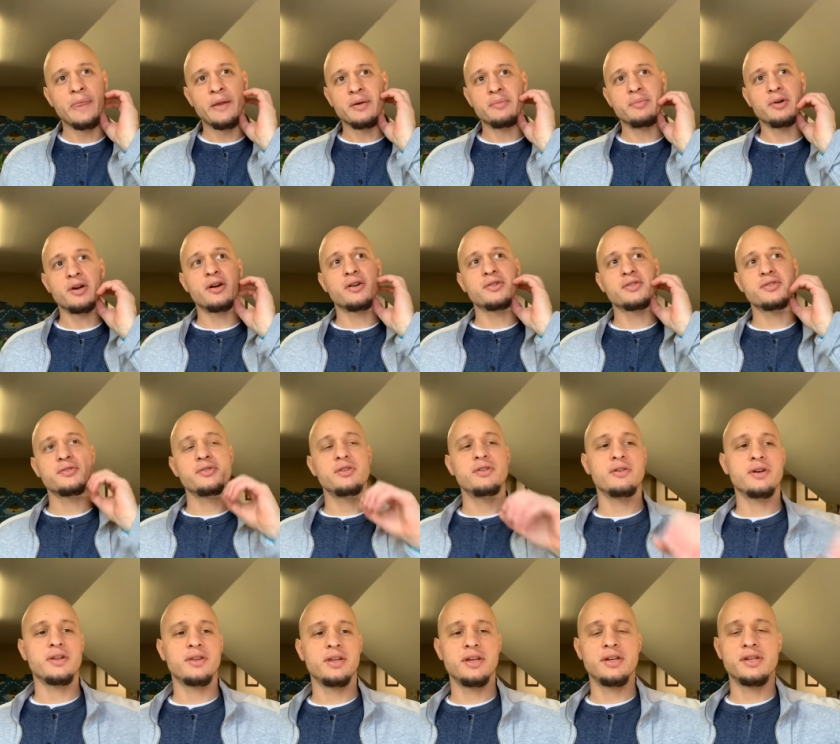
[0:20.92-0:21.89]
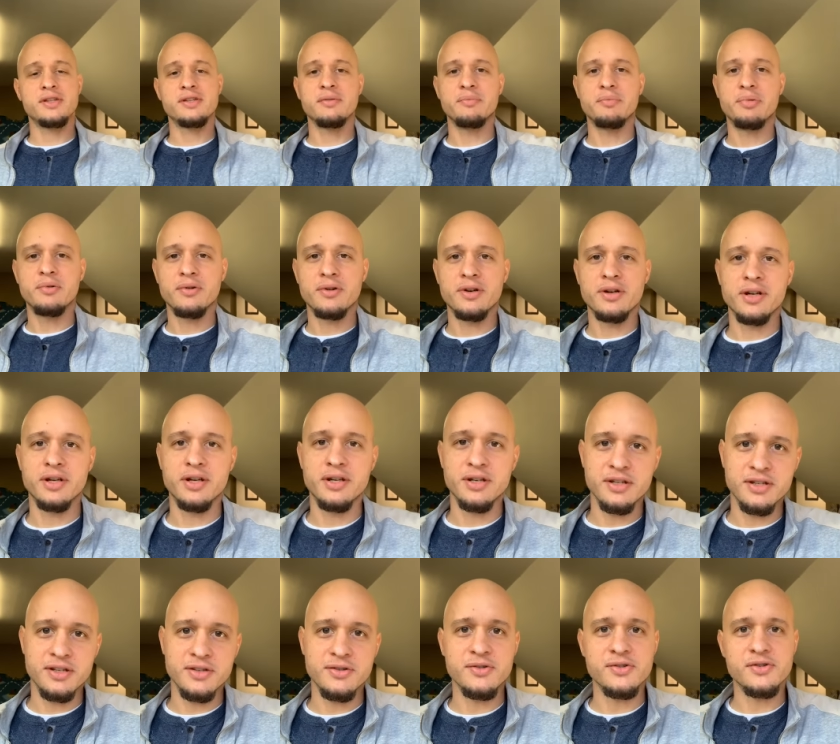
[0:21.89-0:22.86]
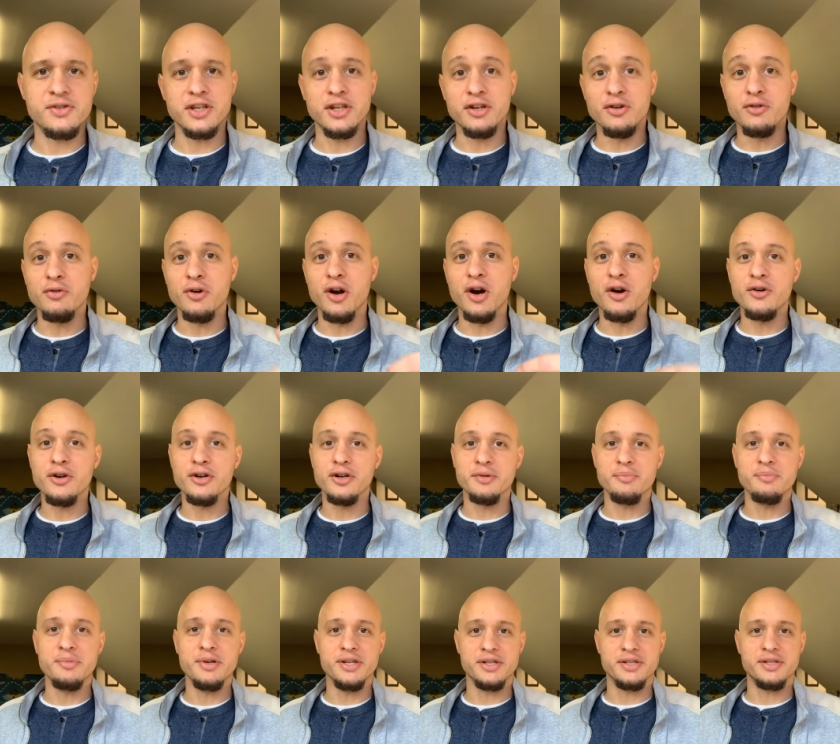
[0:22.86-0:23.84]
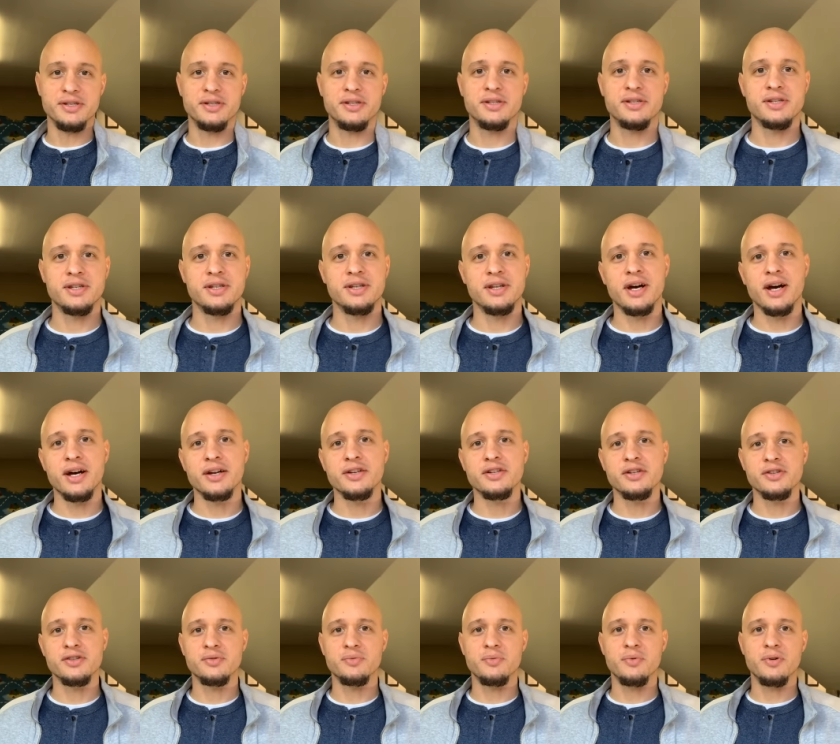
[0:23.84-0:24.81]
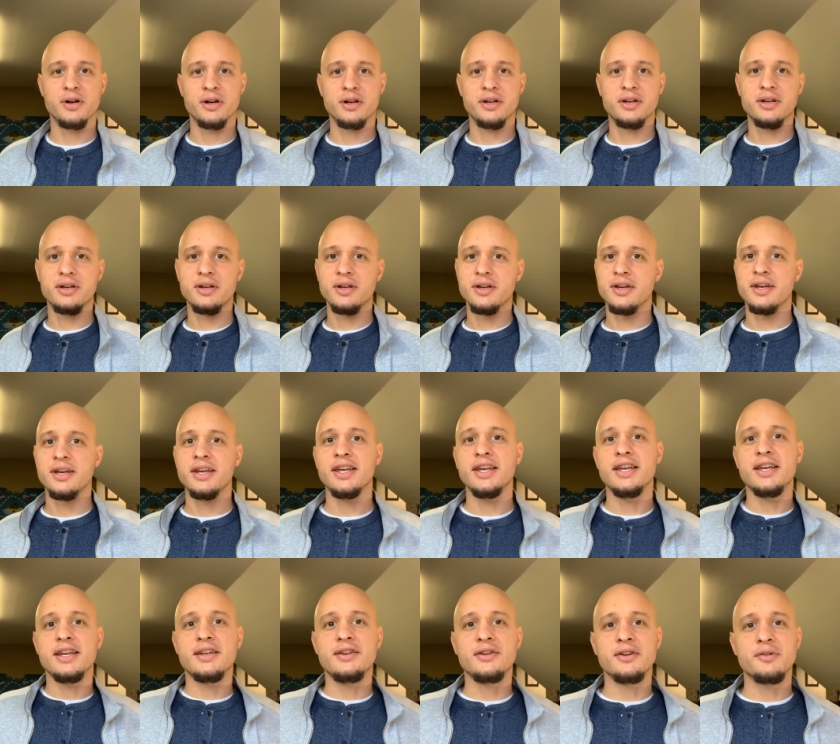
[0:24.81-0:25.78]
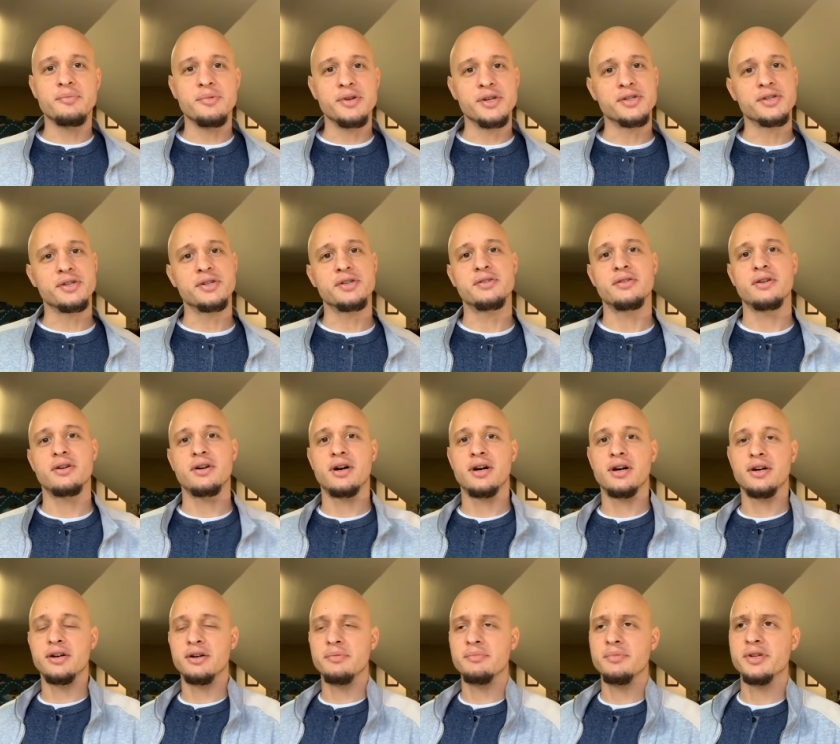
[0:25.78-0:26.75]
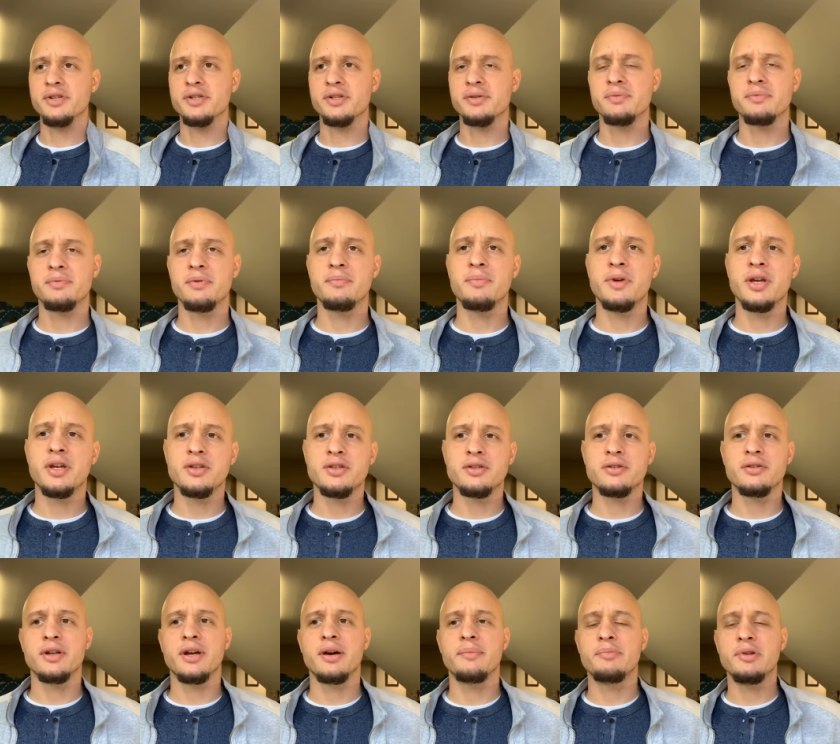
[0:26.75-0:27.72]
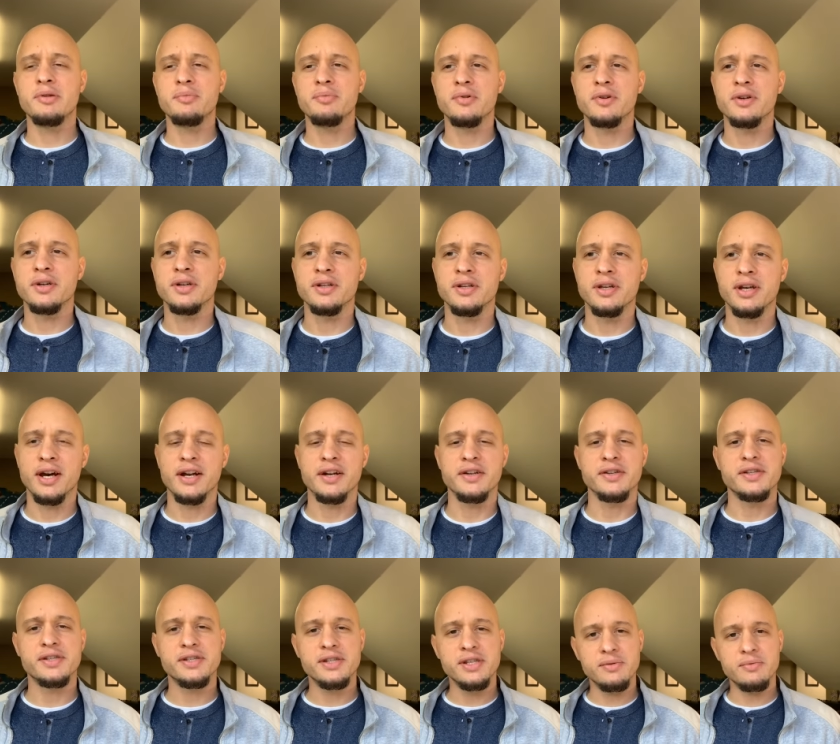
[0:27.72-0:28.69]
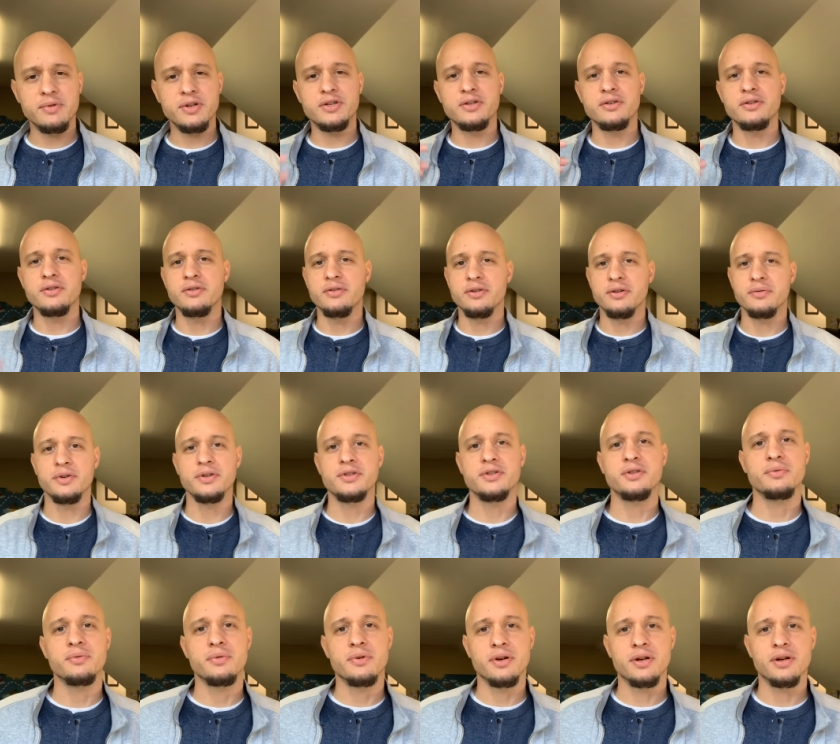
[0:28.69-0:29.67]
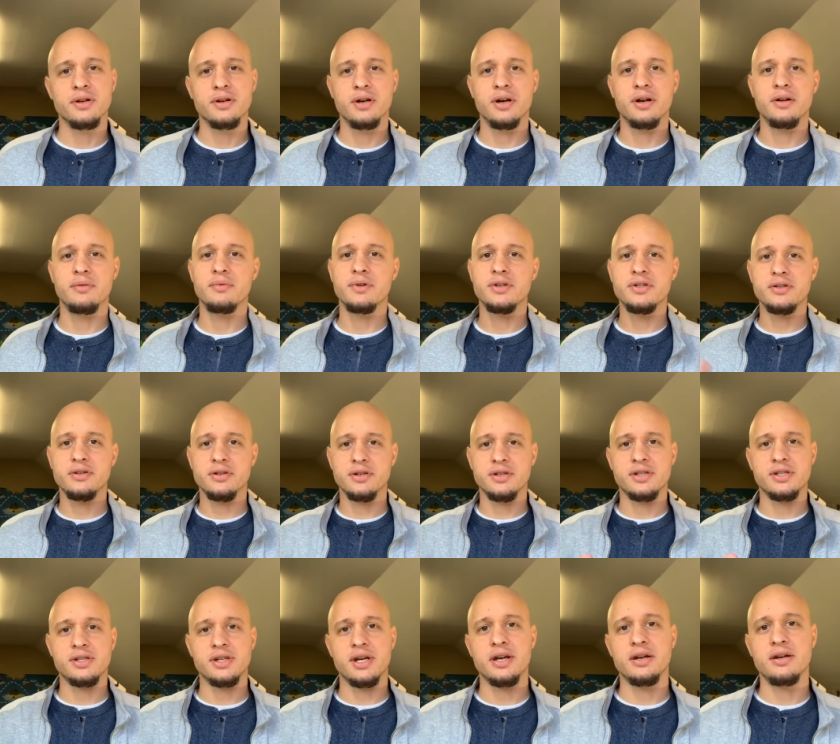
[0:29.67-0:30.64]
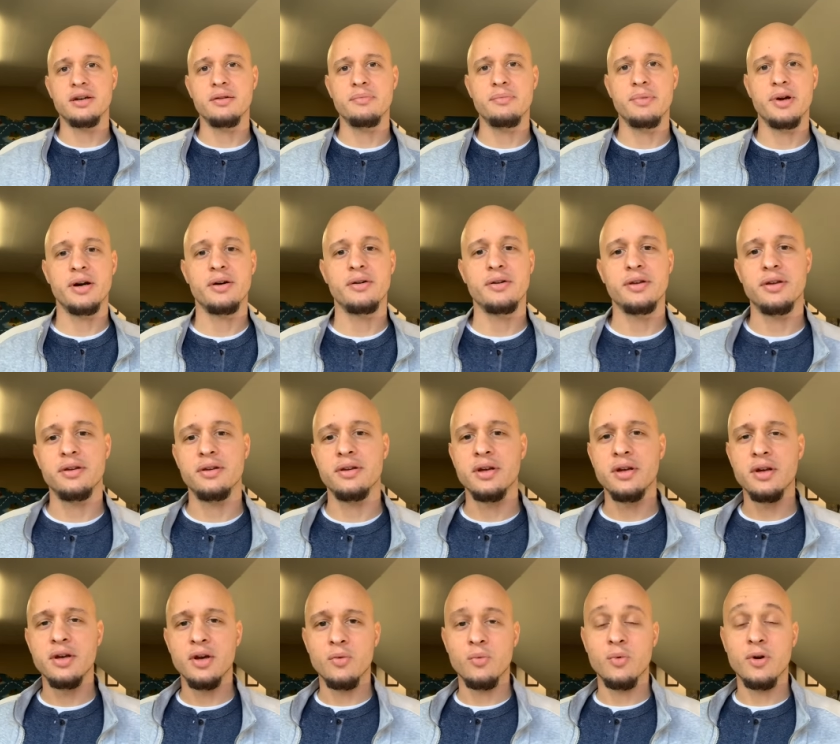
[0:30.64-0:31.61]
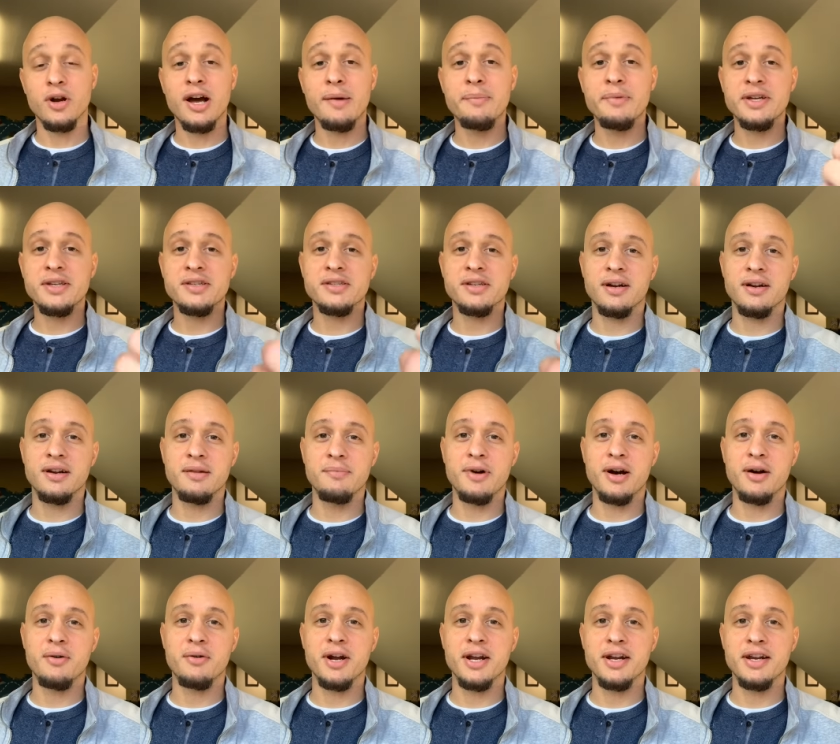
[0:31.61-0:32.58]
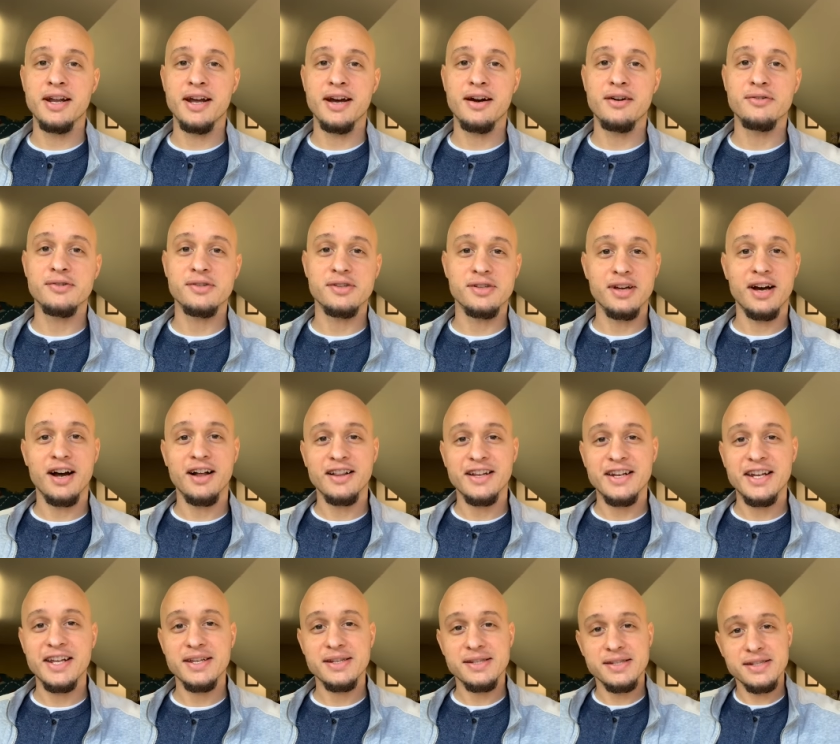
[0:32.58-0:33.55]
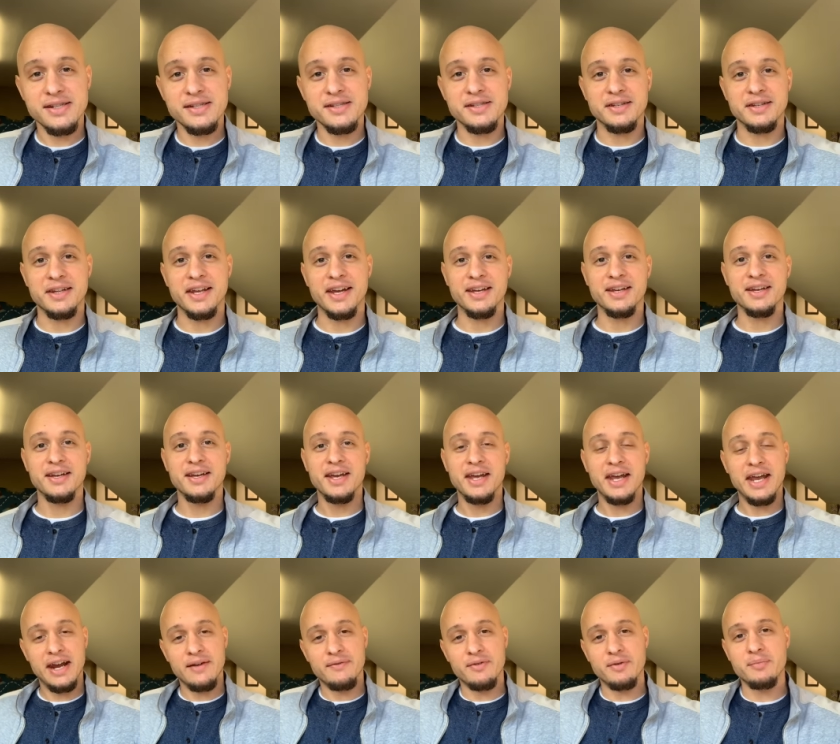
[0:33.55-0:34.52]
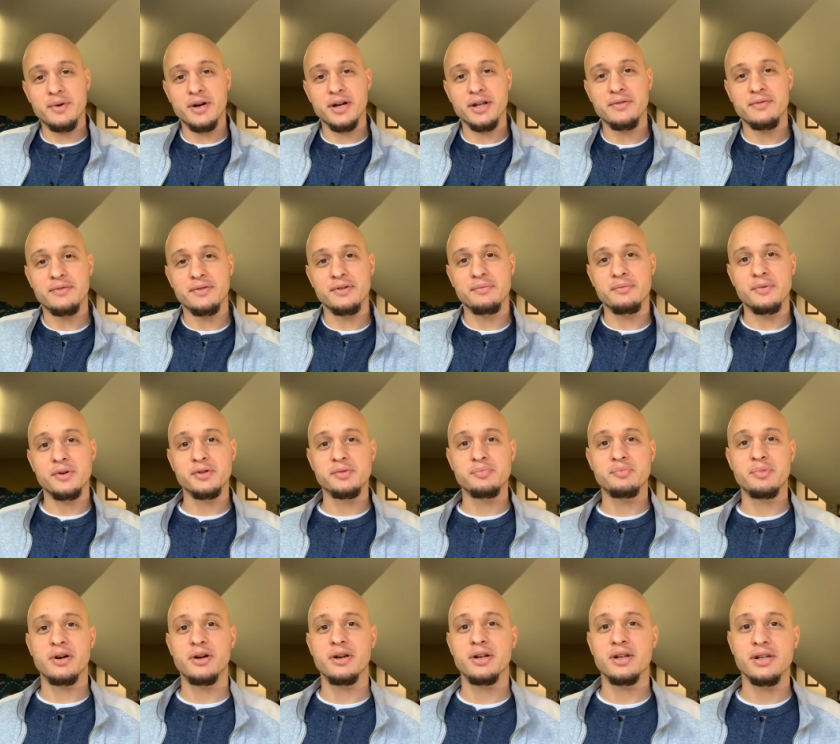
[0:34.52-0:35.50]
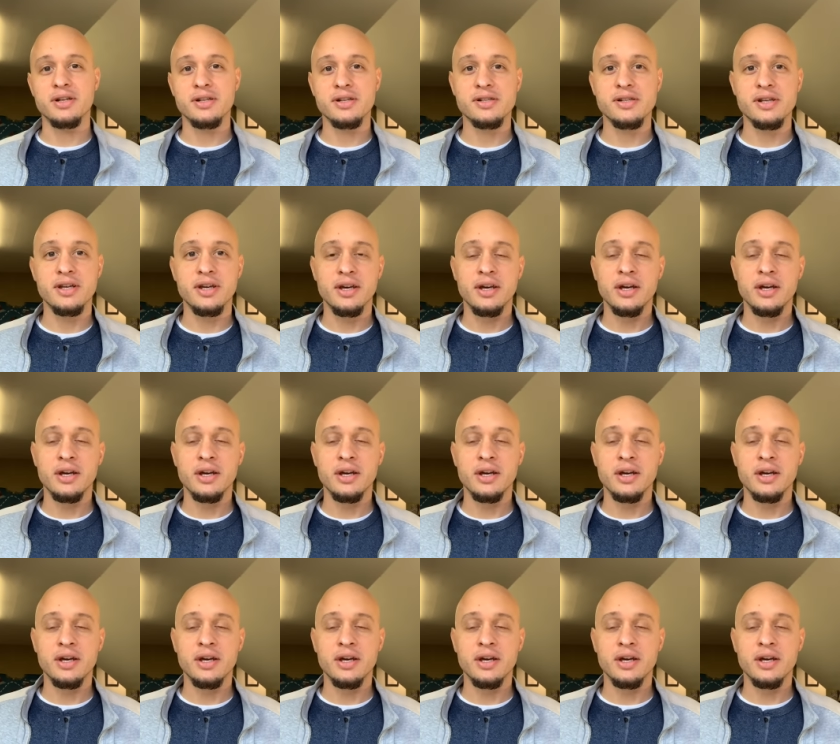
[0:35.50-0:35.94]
But also, you know, I think it's important to continuously grow your business and not just work in your business or on your business, but make sure that people can kind of see what you're doing, what you're working on, and what you're excited about. And what I'm excited about right now is the holiday season, like everybody for the most part is,